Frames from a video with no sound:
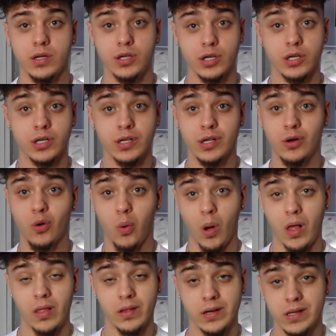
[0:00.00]
good
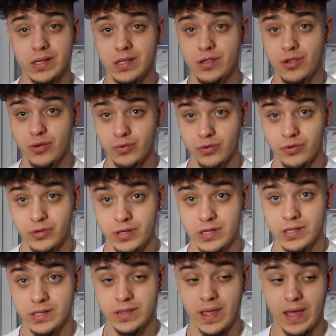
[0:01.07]
quality
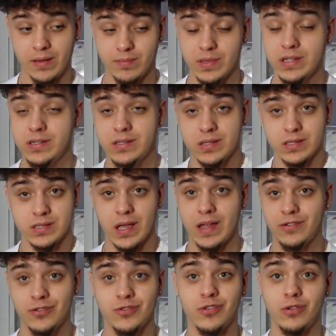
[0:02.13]
jewelry that meets the
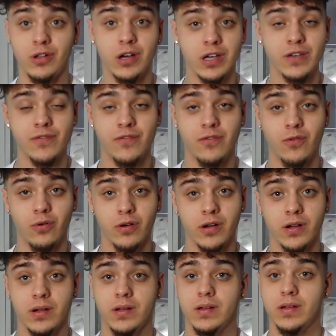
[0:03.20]
standard you're looking
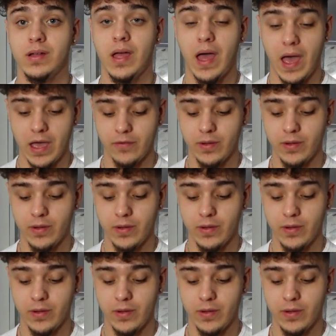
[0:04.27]
for, I